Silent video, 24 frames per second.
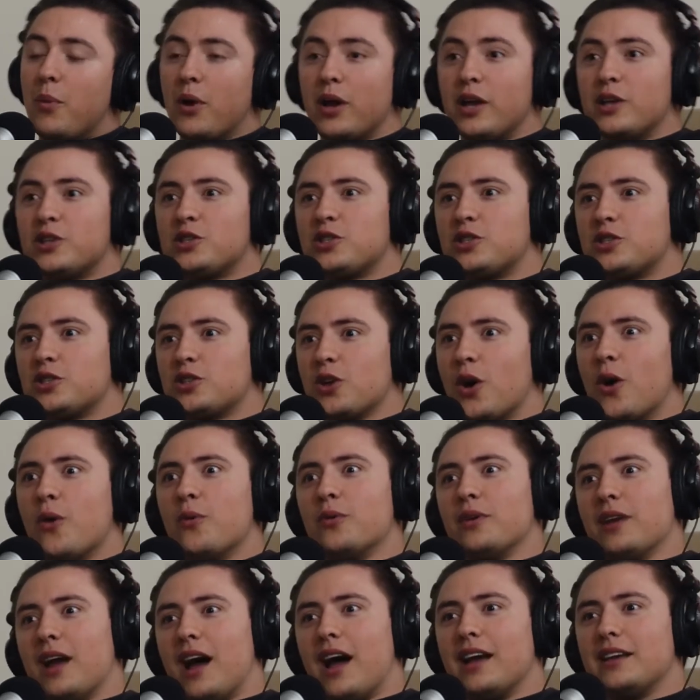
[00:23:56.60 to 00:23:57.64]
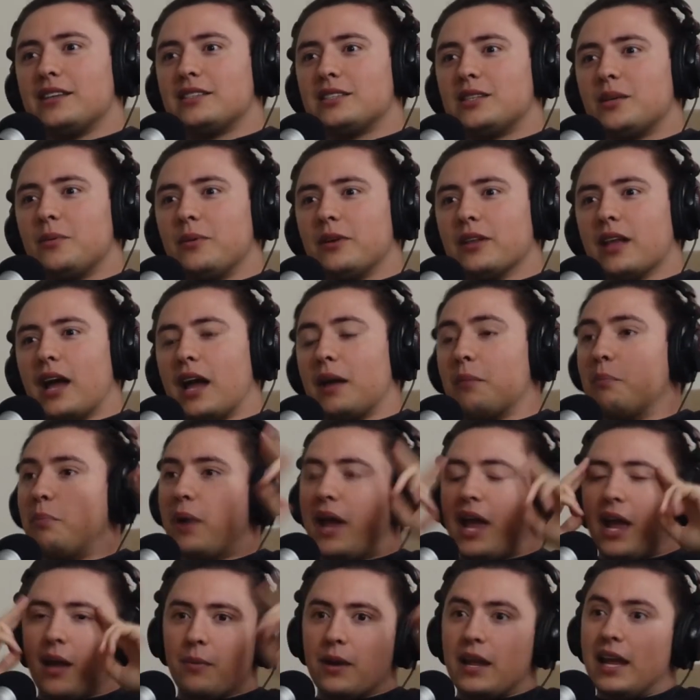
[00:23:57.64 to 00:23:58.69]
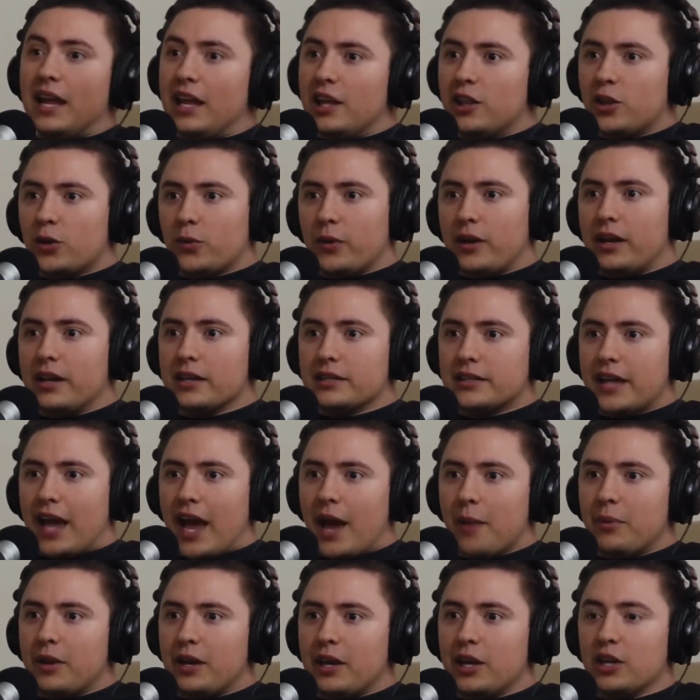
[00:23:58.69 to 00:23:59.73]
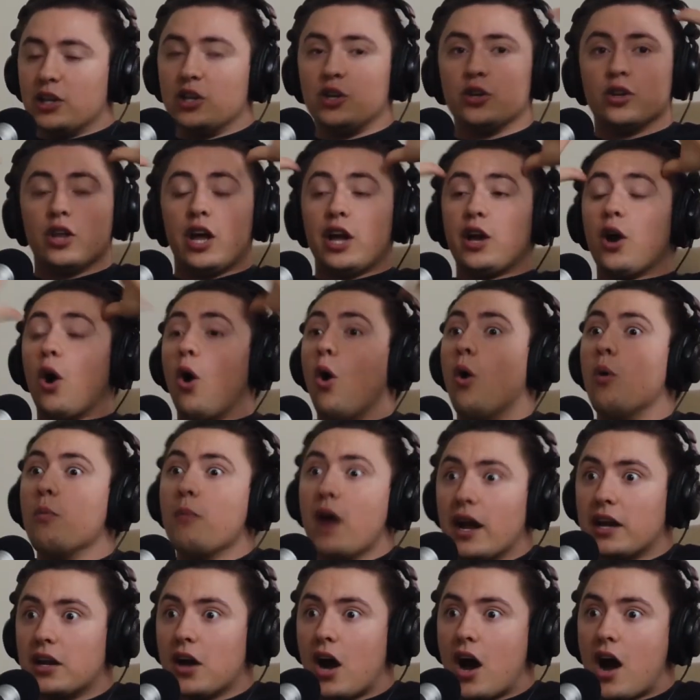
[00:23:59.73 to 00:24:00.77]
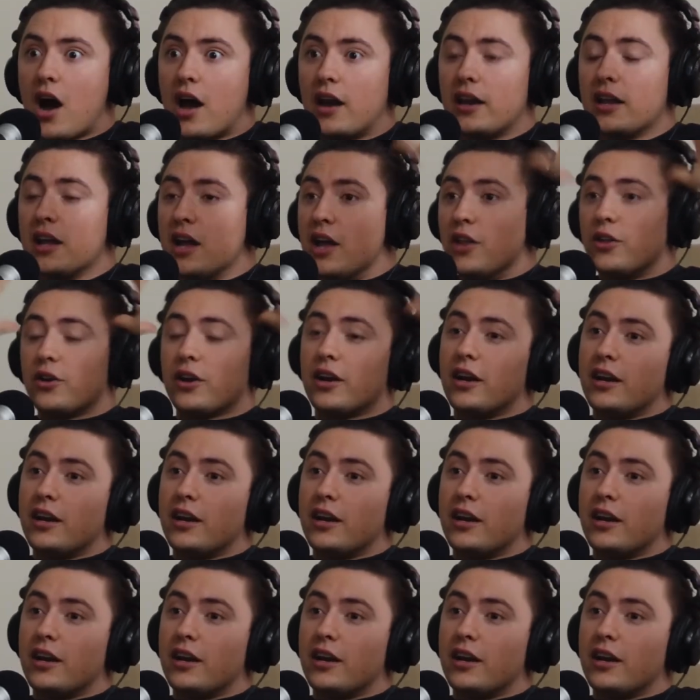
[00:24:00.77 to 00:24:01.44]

But it's so nice to be like, babe, E3 is happening. And you're like, oh my God, they're